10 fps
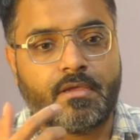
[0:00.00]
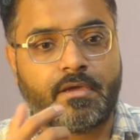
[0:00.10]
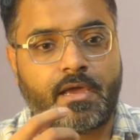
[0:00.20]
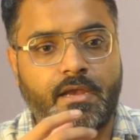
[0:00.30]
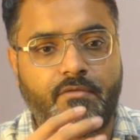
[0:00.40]

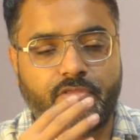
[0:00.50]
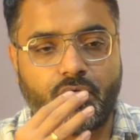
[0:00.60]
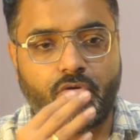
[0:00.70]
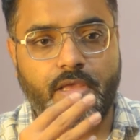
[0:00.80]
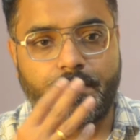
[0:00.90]
Can it
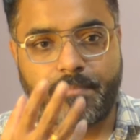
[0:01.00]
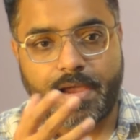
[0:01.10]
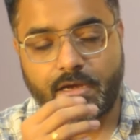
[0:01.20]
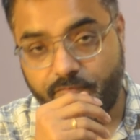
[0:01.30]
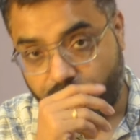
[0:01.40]
withhold the
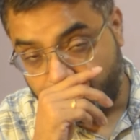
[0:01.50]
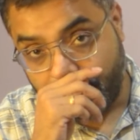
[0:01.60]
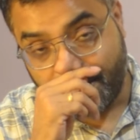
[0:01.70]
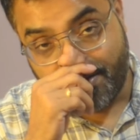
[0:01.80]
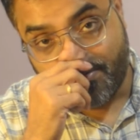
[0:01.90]
impact? For
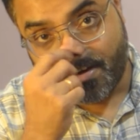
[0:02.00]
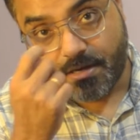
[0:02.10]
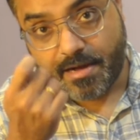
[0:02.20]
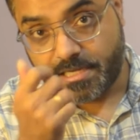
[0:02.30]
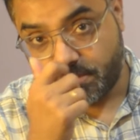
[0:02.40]
that they do a
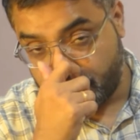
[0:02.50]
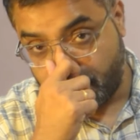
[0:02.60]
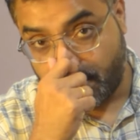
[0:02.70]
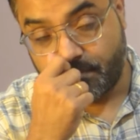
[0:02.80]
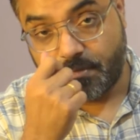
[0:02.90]
crash
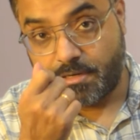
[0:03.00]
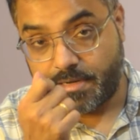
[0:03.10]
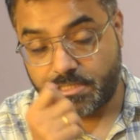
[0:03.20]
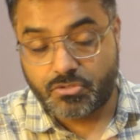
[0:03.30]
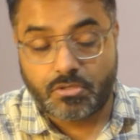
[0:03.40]

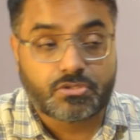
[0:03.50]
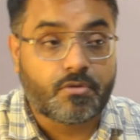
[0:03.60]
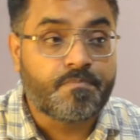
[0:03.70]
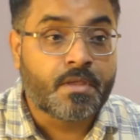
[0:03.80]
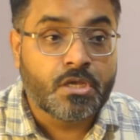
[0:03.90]
test also.